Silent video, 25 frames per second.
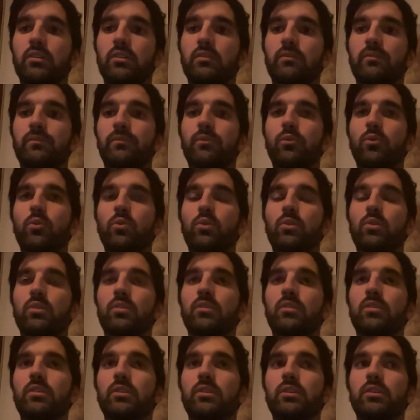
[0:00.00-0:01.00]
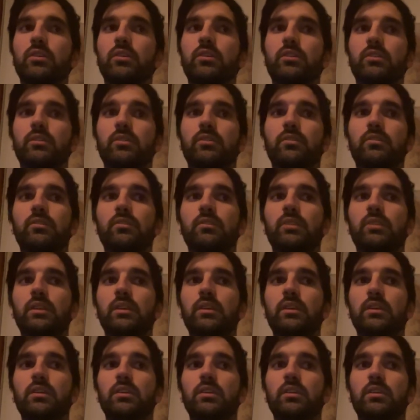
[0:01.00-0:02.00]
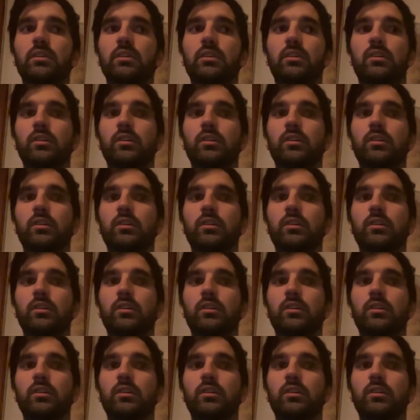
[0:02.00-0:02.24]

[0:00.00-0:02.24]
for the